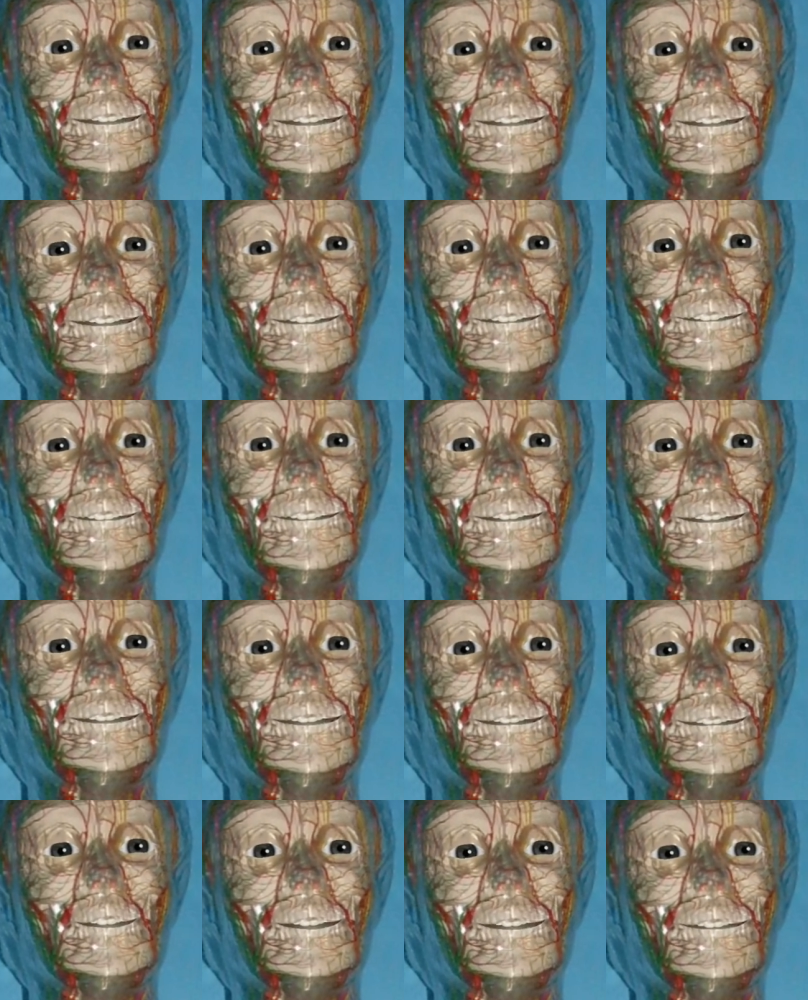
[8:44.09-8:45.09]
can feel the
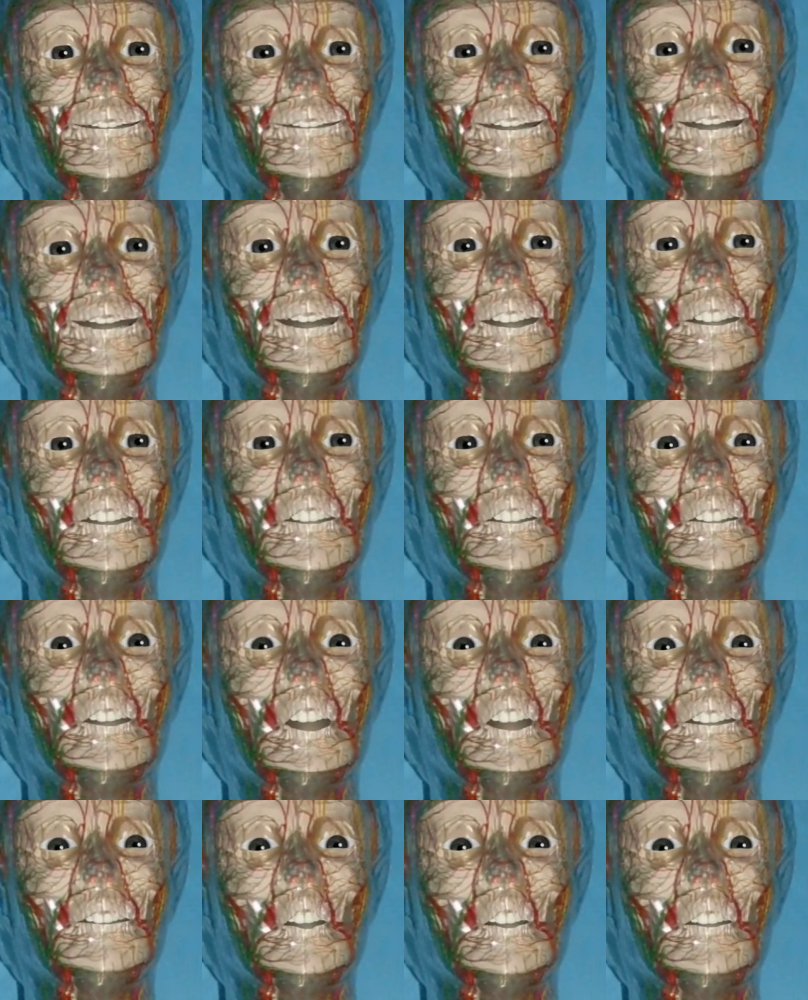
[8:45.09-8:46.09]
muscles in your arm,
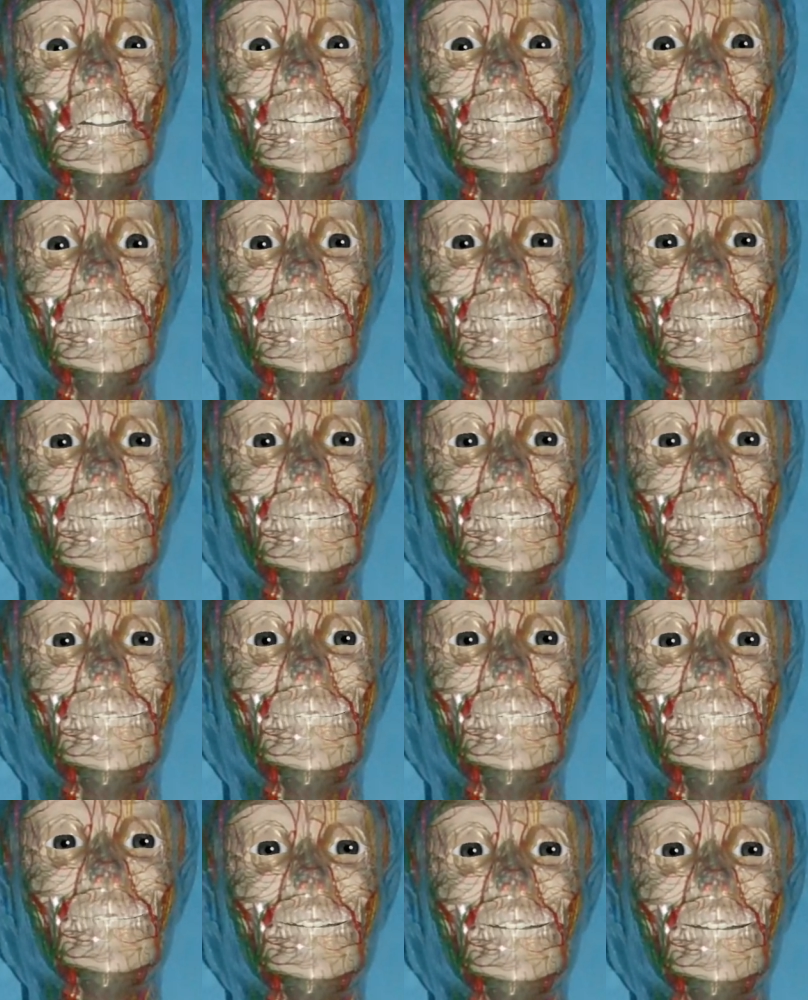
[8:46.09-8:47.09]
can't you?
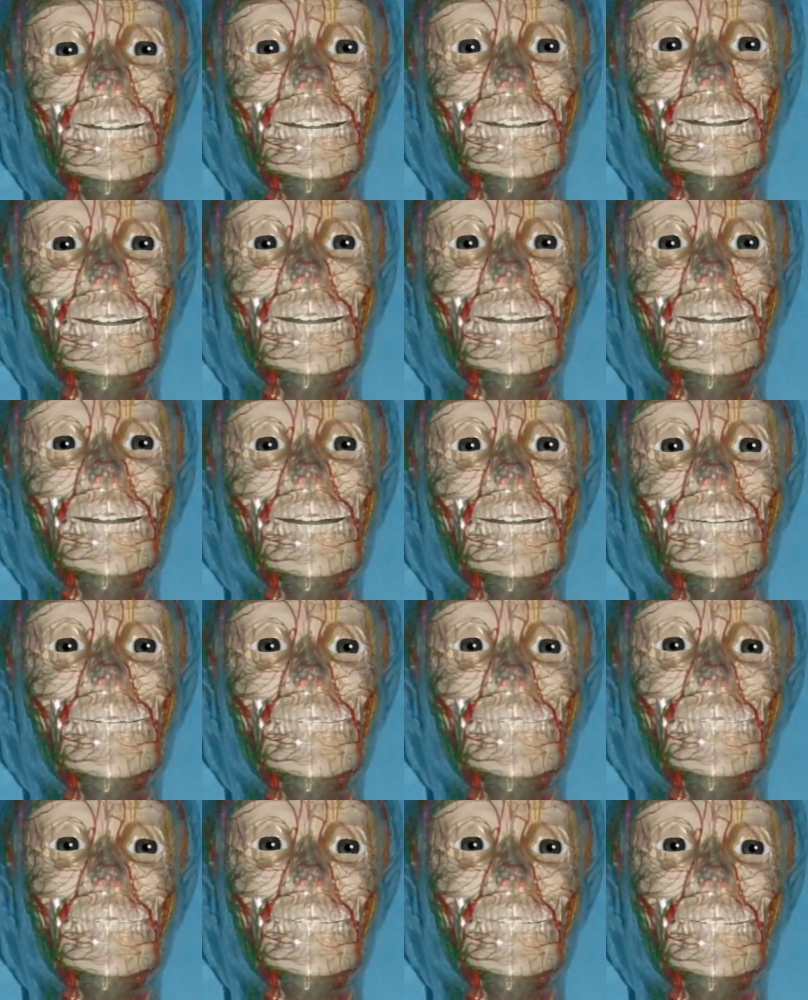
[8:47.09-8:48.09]
Poor
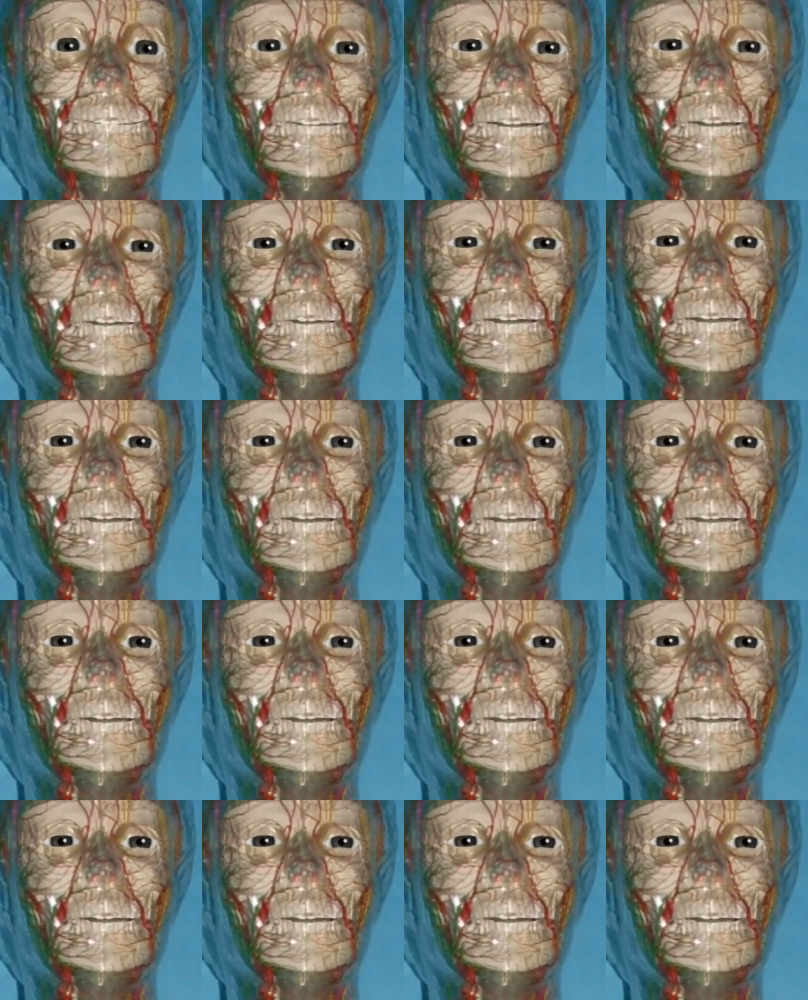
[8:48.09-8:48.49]
me. I